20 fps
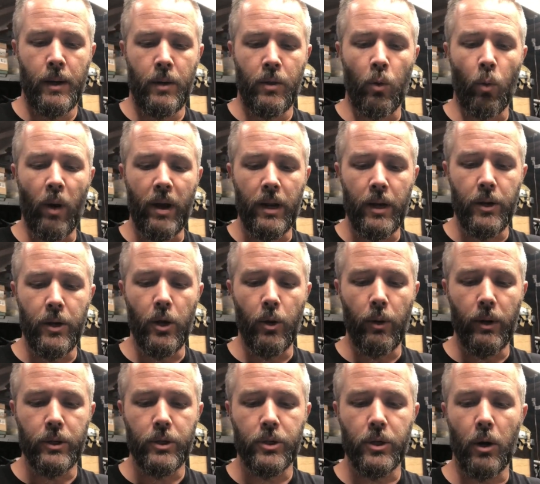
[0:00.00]
way to do
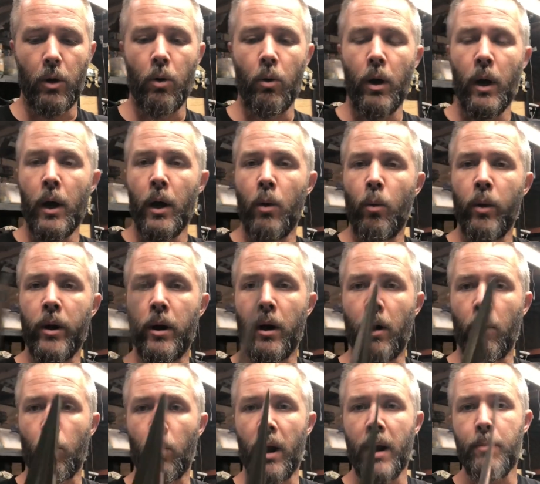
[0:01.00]
it. So we
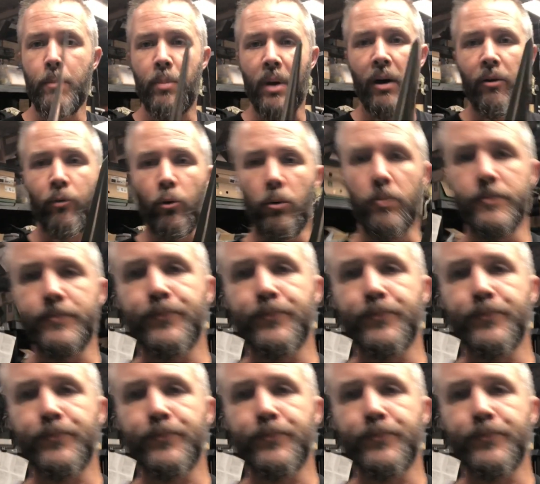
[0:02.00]
got right bevel.